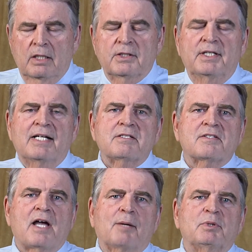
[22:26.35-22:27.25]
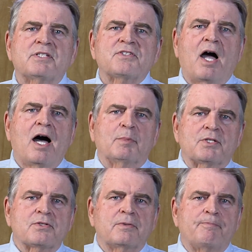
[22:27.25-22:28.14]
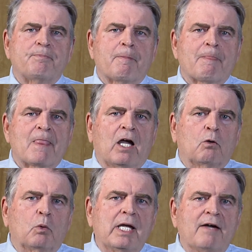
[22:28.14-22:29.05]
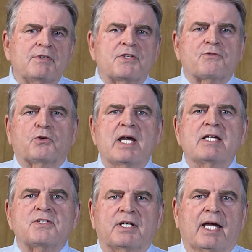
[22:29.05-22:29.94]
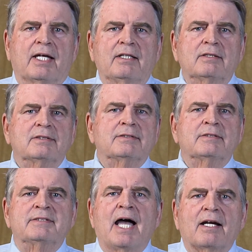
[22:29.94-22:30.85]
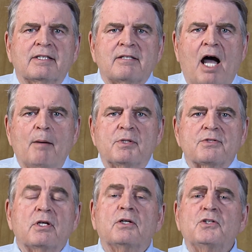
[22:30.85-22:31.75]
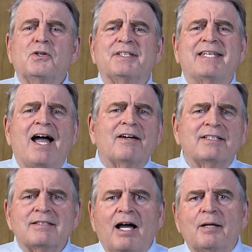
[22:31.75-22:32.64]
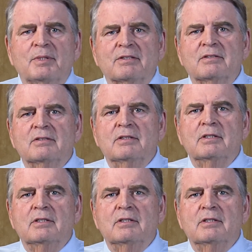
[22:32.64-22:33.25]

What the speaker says: The next disciple is Thomas. We have this phrase today, doubting Thomas. You're a doubting Thomas.